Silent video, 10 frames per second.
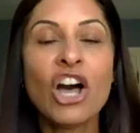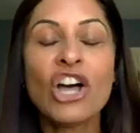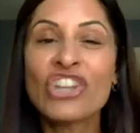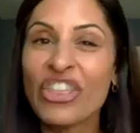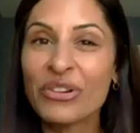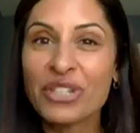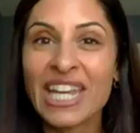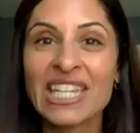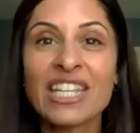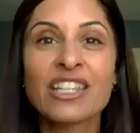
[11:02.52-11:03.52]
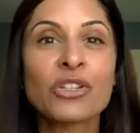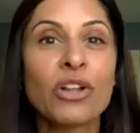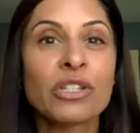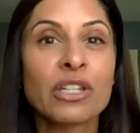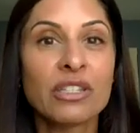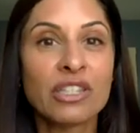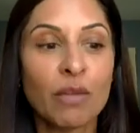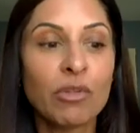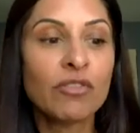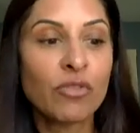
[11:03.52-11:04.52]
Another technique is called
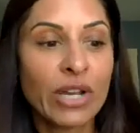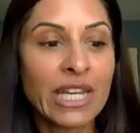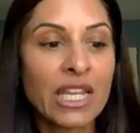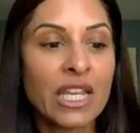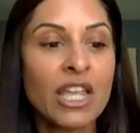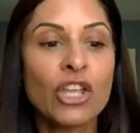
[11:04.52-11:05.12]
double voiding.